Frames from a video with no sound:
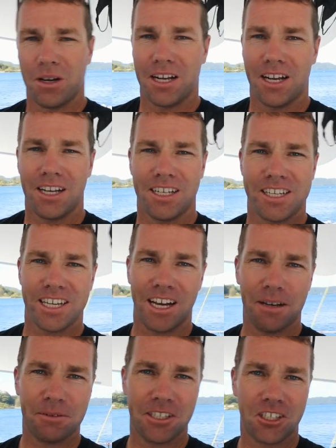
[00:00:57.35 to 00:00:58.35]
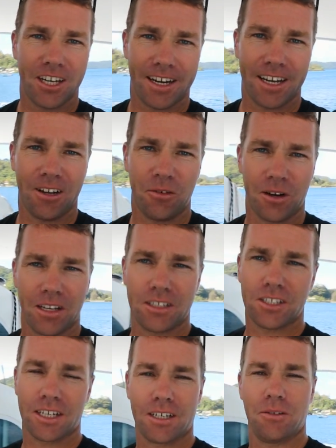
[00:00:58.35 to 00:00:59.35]
But it's time to check out. We're going
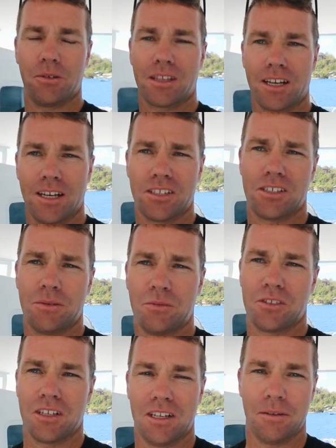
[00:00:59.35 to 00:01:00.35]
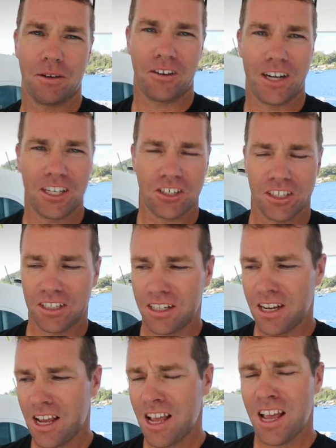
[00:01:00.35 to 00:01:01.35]
to check out with Customs and
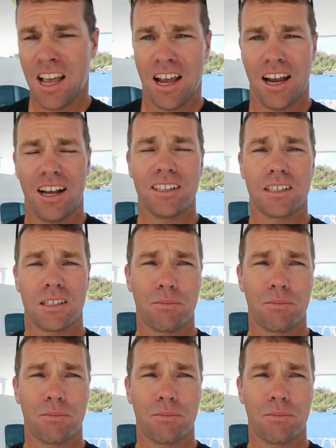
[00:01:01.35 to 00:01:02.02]
Immigration and